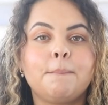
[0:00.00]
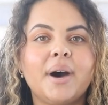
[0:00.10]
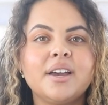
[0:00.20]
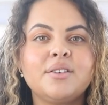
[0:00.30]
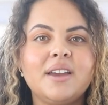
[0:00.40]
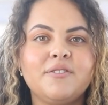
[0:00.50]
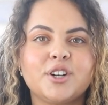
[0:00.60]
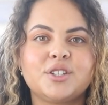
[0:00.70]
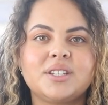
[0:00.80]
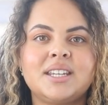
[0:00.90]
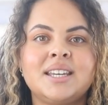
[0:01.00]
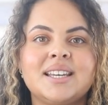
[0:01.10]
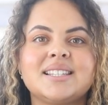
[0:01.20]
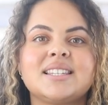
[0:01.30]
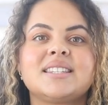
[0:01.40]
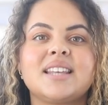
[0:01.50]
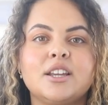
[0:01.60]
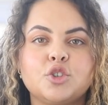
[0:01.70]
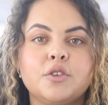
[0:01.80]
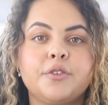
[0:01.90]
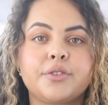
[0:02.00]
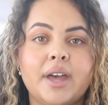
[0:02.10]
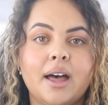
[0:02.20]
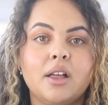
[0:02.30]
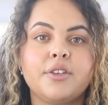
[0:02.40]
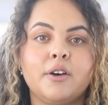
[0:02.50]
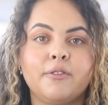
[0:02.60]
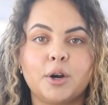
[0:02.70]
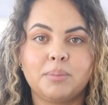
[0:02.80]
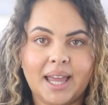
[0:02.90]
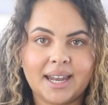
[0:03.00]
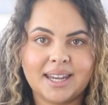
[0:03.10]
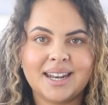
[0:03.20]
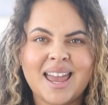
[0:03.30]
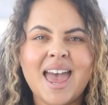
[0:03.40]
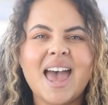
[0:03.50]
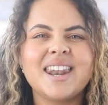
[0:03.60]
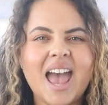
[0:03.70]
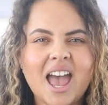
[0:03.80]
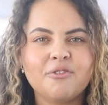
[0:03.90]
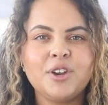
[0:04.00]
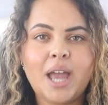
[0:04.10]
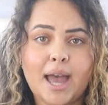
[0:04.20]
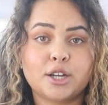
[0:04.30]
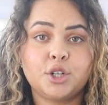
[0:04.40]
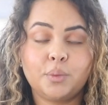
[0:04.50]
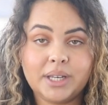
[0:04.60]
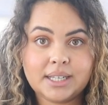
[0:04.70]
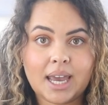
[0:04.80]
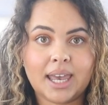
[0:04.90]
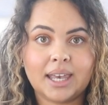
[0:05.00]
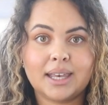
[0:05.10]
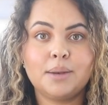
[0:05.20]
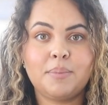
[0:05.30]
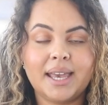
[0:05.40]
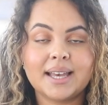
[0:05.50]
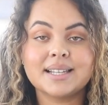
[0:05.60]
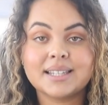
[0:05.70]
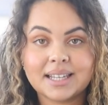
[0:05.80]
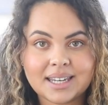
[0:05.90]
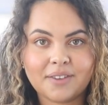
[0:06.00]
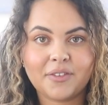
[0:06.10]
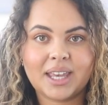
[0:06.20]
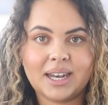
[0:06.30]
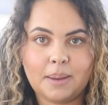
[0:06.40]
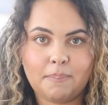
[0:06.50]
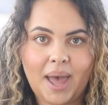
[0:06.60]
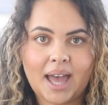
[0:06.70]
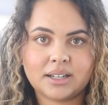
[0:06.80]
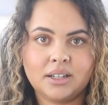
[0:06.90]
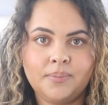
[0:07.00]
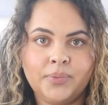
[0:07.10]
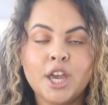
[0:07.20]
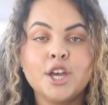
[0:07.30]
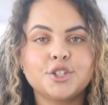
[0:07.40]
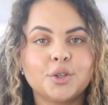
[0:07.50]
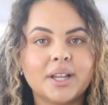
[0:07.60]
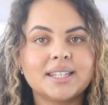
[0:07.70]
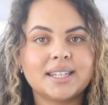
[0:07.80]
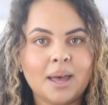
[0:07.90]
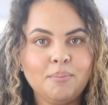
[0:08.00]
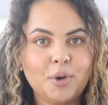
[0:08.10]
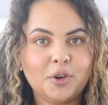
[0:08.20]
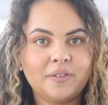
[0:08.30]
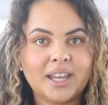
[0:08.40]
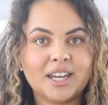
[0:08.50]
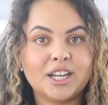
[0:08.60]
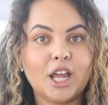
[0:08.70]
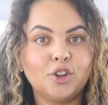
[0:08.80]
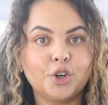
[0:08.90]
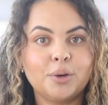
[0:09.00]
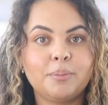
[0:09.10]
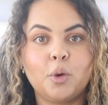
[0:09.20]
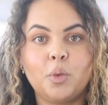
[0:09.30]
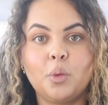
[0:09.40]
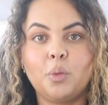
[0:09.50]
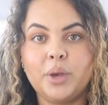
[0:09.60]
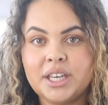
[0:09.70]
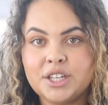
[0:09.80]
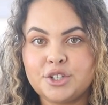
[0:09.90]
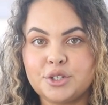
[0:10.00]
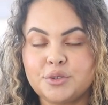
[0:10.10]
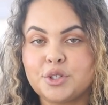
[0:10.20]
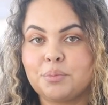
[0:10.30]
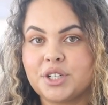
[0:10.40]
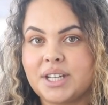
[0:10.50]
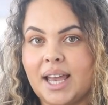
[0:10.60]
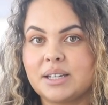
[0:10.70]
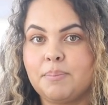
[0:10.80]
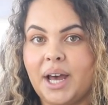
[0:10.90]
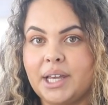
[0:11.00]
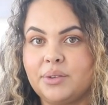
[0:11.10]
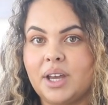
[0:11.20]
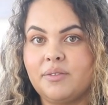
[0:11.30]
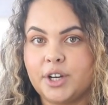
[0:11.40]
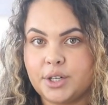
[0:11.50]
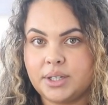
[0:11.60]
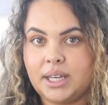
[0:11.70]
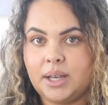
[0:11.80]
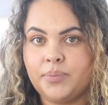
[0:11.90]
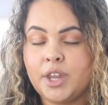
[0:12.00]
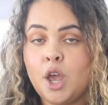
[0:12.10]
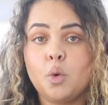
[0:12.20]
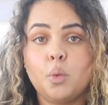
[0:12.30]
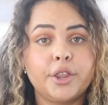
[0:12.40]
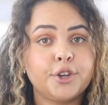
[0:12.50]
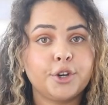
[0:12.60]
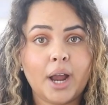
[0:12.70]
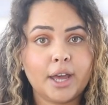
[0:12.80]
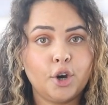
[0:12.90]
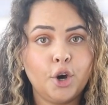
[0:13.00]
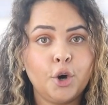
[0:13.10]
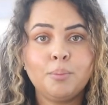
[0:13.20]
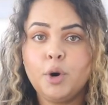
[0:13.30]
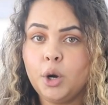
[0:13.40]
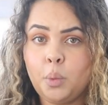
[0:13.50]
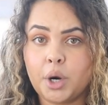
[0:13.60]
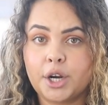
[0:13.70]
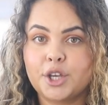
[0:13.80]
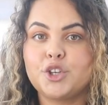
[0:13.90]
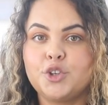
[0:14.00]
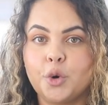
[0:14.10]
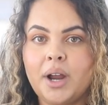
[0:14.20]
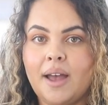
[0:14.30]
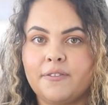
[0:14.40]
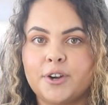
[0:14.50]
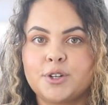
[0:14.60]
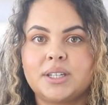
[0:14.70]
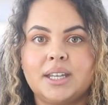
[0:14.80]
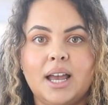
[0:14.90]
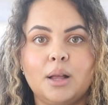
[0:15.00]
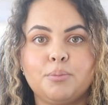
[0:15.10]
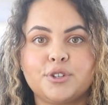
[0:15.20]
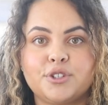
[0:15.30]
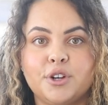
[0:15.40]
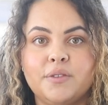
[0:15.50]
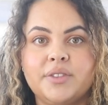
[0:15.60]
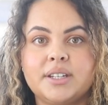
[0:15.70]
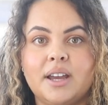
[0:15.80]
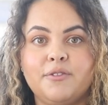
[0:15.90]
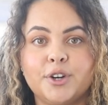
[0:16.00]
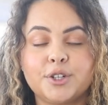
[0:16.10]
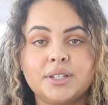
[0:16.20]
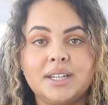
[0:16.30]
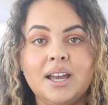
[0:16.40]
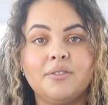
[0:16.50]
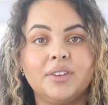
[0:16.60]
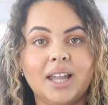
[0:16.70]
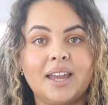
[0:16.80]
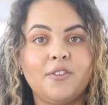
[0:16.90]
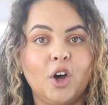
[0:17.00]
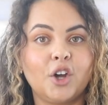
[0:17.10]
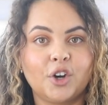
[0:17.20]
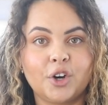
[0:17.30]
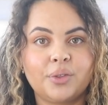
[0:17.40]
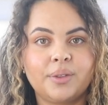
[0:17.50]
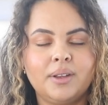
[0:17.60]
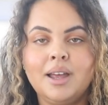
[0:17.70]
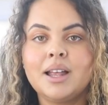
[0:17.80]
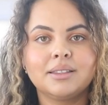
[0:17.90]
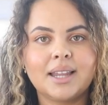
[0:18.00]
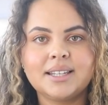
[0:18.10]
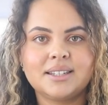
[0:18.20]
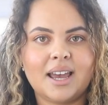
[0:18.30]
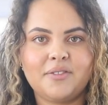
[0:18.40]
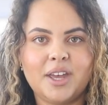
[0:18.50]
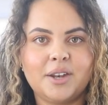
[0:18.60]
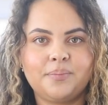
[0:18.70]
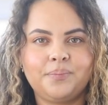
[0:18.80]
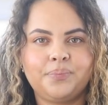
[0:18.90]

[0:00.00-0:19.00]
Biodiversity is essential for the health of our planet, and every action we take can make a significant impact. So let's get motivated and learn about what we can do to protect biodiversity. Whether you're at home or work, your efforts can help preserve the diversity of life on Earth. Let's dive in.